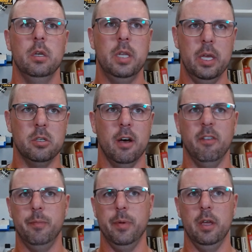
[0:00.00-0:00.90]
days
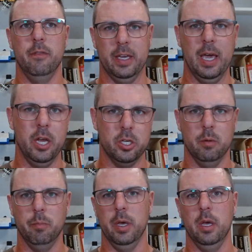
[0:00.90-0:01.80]
off bid,
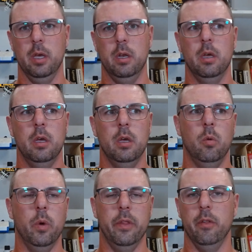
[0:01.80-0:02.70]
vacation bid,
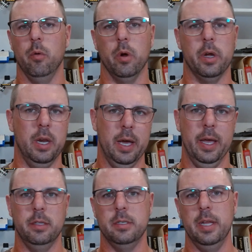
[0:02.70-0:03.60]
whether they're working
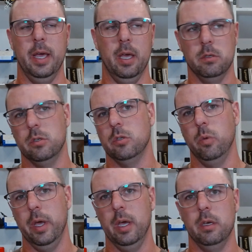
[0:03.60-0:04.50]
nights, days,
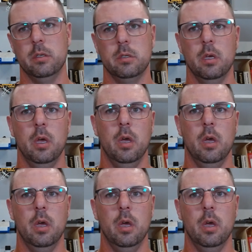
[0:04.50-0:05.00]
swings,